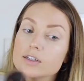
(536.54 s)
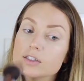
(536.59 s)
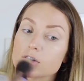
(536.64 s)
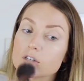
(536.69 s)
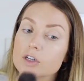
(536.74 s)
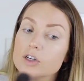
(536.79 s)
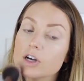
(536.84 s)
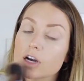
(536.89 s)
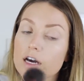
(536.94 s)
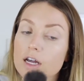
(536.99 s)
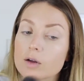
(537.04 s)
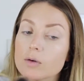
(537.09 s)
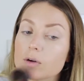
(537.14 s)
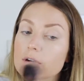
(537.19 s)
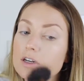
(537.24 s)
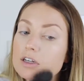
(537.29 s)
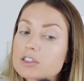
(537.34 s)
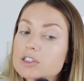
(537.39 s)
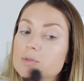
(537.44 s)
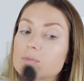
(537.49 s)
So you kind of
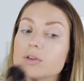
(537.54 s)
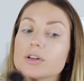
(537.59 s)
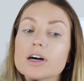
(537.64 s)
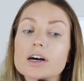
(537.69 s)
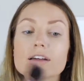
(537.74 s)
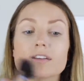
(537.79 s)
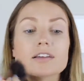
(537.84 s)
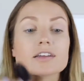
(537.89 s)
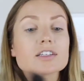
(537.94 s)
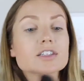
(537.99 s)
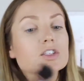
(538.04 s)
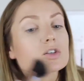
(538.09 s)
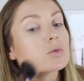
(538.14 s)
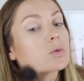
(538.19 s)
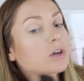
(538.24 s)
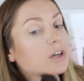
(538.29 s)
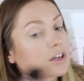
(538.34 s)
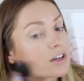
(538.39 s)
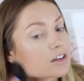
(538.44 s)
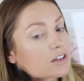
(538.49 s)
want to just apply this to
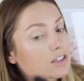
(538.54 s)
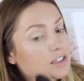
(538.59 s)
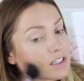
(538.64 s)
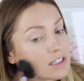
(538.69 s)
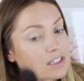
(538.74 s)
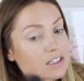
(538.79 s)
where